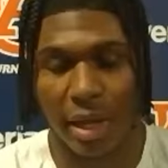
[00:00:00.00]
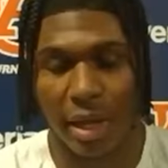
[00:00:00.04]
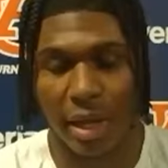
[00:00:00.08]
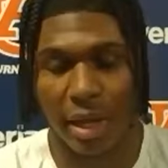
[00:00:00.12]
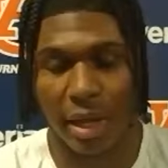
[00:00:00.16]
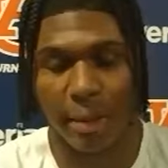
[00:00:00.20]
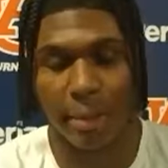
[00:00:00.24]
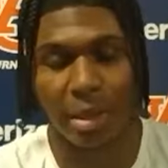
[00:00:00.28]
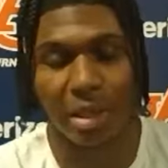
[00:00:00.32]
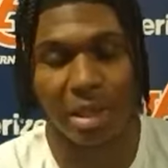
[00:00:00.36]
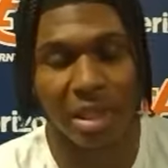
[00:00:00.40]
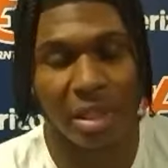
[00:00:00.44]

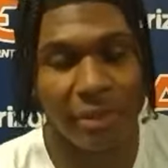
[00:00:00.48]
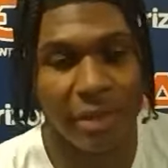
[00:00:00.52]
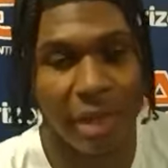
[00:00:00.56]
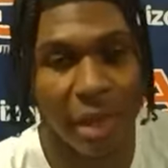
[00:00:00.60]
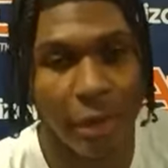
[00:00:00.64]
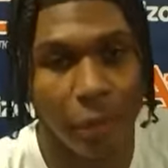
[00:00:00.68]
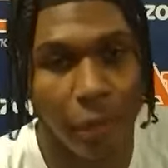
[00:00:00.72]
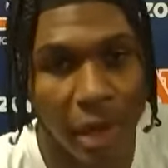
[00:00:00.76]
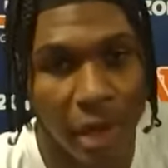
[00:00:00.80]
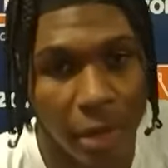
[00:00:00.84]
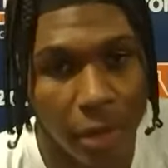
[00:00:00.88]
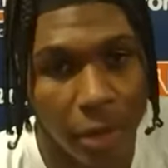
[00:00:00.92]
believe they
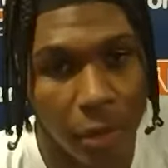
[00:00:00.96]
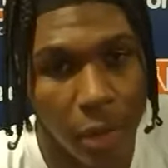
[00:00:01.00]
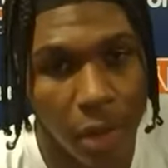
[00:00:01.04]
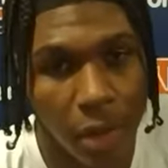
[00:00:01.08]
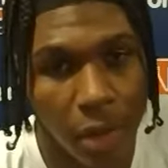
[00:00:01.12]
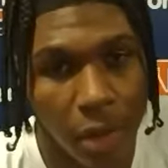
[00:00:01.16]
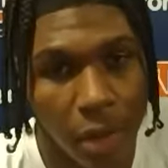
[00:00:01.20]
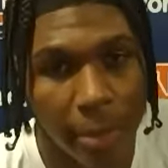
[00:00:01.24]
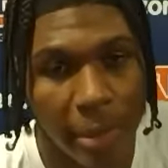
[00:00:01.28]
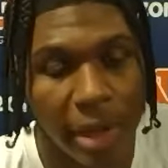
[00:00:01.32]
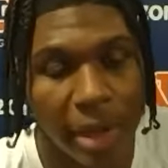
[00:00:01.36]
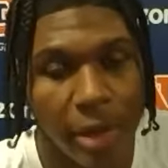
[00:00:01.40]
were in a
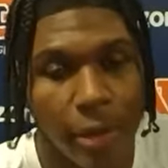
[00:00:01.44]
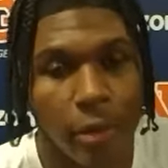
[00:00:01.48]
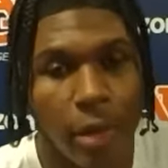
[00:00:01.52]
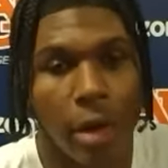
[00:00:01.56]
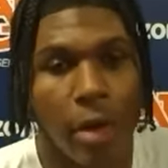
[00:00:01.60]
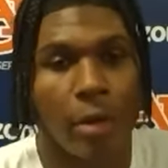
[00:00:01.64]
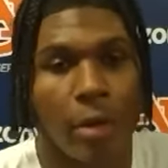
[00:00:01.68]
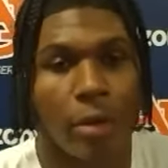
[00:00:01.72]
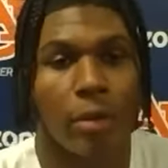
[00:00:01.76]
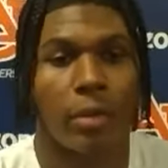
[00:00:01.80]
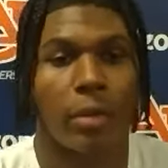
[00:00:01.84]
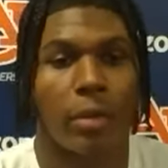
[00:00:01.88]
one-man
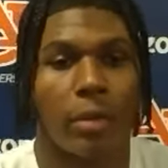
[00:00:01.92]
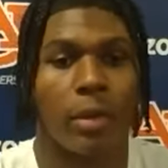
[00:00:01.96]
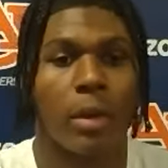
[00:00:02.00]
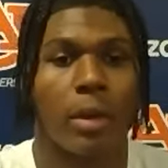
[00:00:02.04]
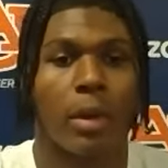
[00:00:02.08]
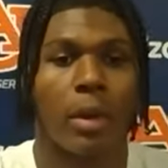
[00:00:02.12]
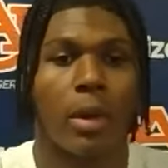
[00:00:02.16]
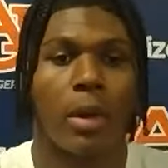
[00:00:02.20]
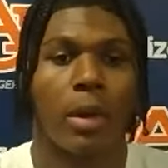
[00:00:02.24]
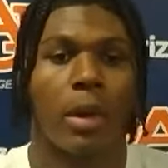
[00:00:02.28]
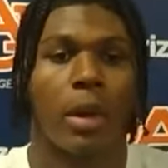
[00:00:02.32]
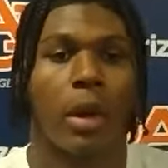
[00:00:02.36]
route,
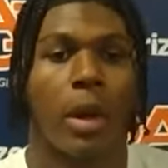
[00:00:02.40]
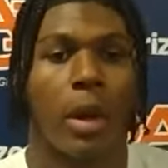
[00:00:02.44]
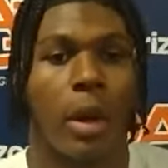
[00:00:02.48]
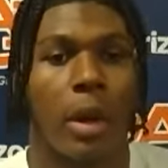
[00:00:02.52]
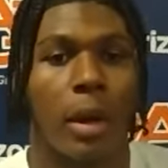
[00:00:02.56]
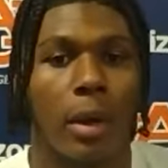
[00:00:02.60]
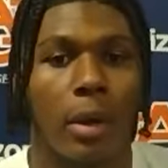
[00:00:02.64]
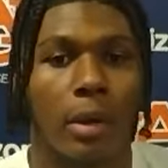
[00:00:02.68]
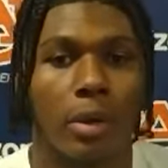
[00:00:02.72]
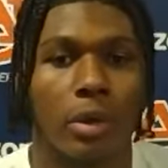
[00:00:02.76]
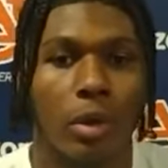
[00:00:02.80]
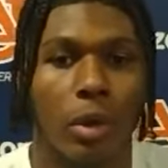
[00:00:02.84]

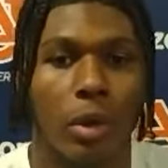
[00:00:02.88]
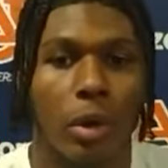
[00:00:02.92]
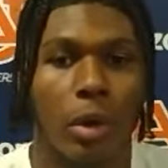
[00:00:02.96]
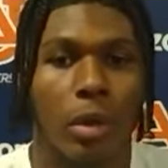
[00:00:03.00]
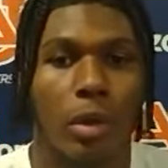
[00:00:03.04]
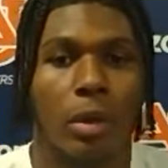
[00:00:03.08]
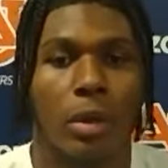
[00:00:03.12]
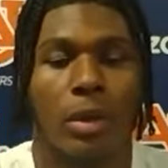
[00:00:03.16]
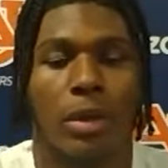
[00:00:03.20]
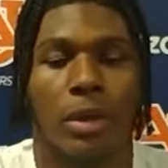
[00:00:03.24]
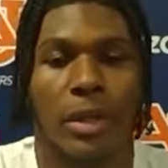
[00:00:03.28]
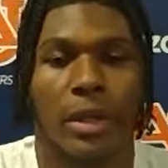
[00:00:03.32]
you
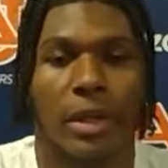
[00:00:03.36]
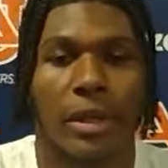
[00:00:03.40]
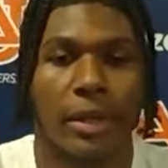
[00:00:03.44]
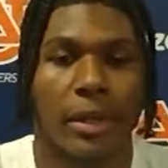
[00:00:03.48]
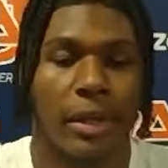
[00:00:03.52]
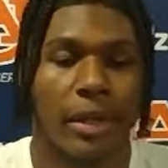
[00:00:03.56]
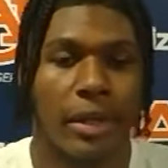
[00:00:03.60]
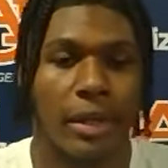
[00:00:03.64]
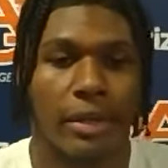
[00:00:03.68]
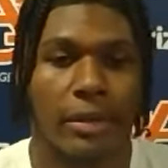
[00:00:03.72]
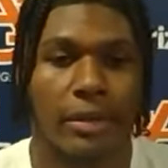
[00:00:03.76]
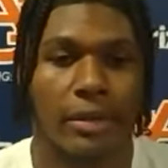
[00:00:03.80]
know,
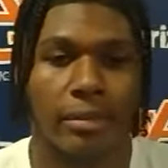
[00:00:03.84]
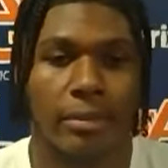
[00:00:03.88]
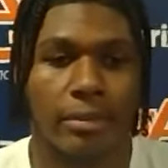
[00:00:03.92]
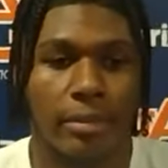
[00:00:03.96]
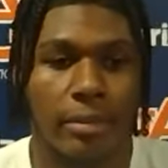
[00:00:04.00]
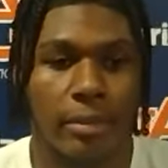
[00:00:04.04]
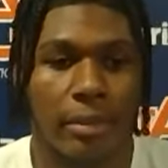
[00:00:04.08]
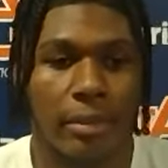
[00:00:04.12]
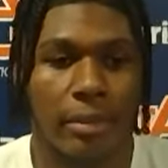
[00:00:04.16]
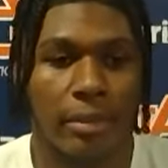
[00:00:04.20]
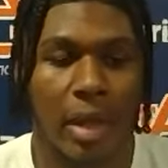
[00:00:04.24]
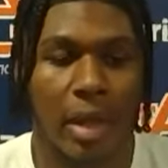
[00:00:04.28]
and
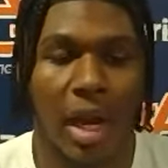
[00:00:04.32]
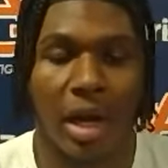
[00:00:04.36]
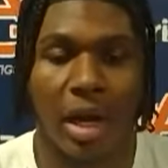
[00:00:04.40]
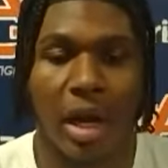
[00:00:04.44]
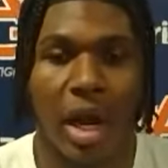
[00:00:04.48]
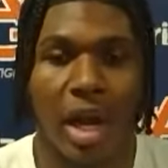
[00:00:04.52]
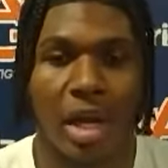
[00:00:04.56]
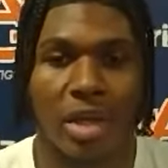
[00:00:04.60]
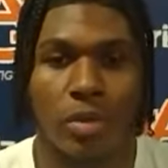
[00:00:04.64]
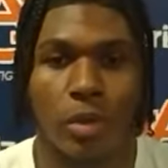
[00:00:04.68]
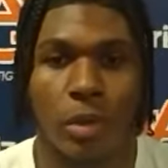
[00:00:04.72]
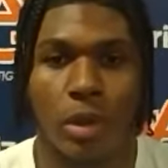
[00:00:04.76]
our
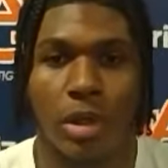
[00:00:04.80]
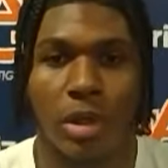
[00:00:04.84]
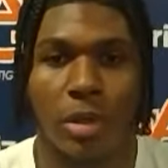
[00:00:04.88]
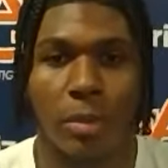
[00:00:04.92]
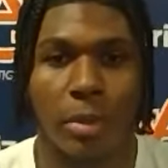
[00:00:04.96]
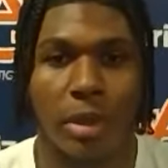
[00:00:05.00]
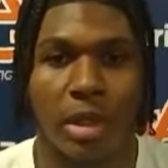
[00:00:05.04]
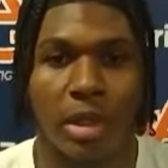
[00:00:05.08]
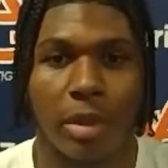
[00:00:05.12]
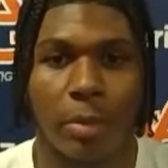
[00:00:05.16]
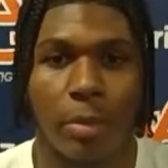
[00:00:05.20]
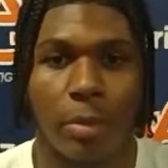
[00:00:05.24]
guys were
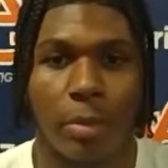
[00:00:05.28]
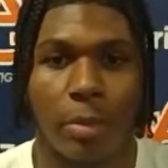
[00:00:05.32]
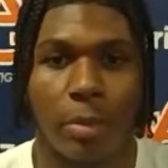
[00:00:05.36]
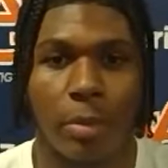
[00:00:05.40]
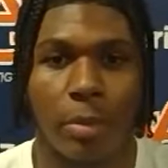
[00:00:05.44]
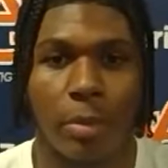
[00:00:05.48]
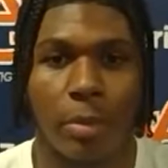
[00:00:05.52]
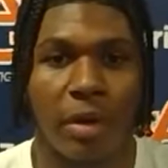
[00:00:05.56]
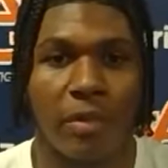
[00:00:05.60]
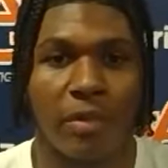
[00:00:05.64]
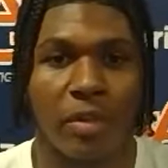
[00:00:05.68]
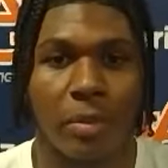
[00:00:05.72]
in a
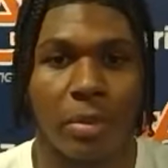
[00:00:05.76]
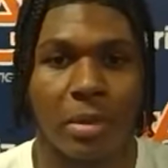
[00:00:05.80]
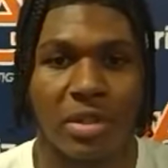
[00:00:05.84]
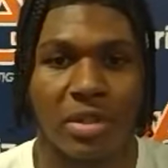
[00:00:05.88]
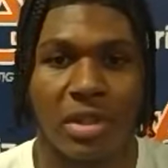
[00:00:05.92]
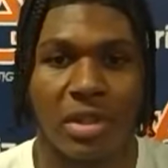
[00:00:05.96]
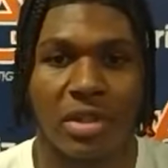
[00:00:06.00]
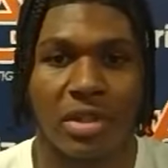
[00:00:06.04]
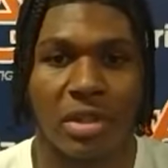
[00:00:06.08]
perfect position.